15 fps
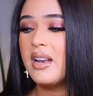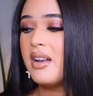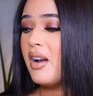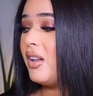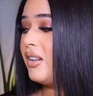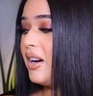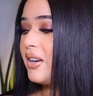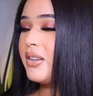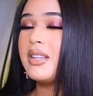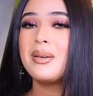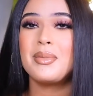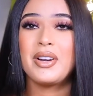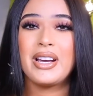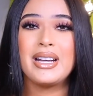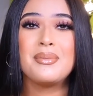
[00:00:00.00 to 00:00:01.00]
and a lot of
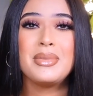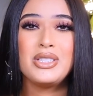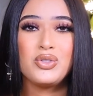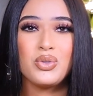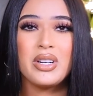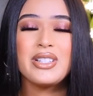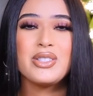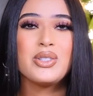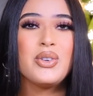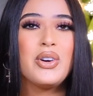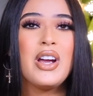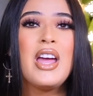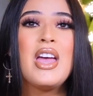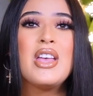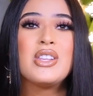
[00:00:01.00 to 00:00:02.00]
them are going to be
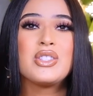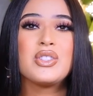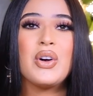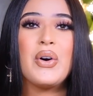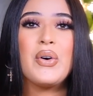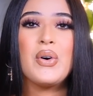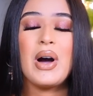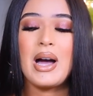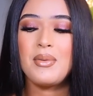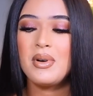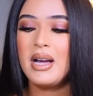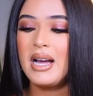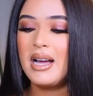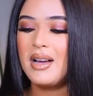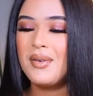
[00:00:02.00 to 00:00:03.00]
drugstore so i will
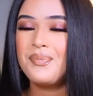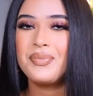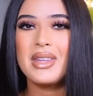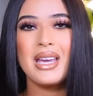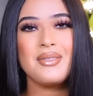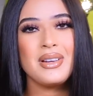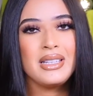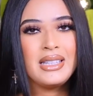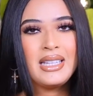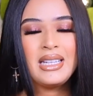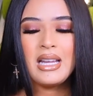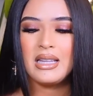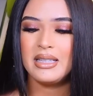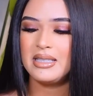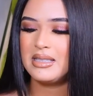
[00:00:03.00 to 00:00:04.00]
have
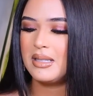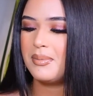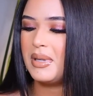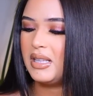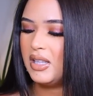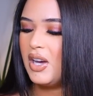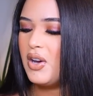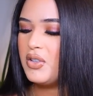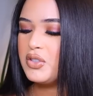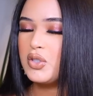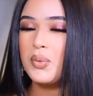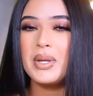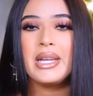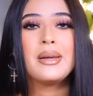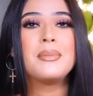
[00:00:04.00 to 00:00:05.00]
everything listed below
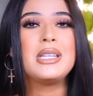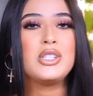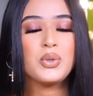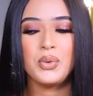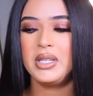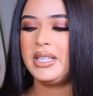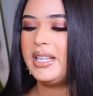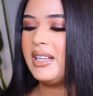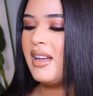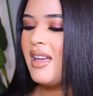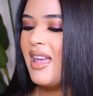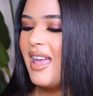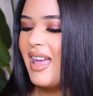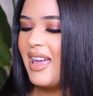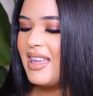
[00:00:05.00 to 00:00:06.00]
so we can be twinning
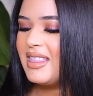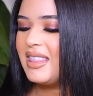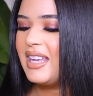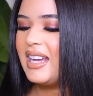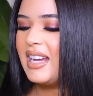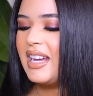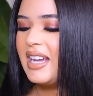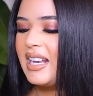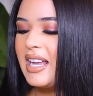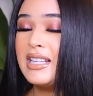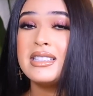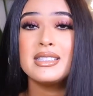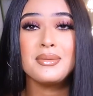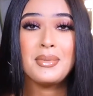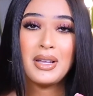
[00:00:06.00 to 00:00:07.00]
and then
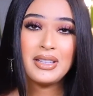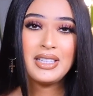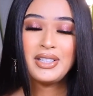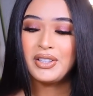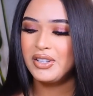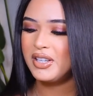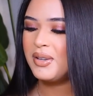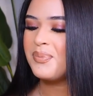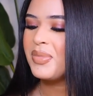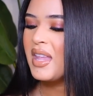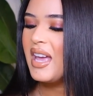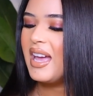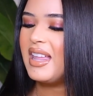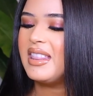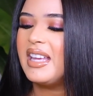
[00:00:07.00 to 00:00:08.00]
and smelling good
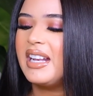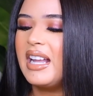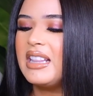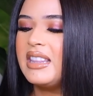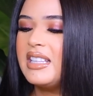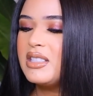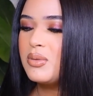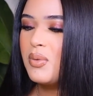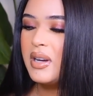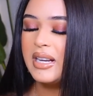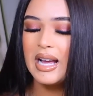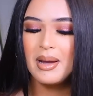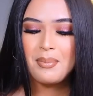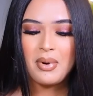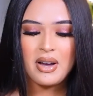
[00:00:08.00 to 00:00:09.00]
and then this one
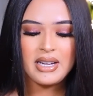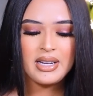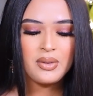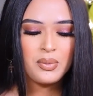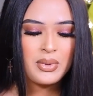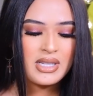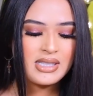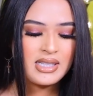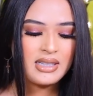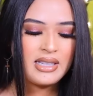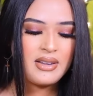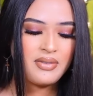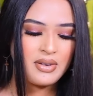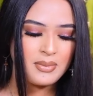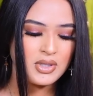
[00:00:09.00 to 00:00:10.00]
i bought it it
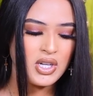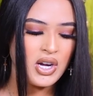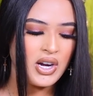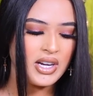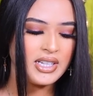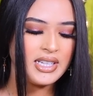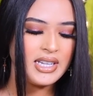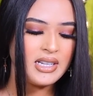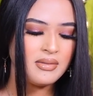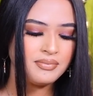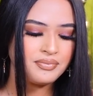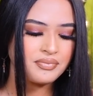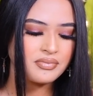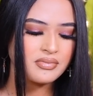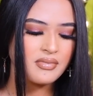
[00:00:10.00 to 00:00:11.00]
recently from
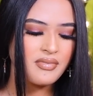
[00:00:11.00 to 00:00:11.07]
Target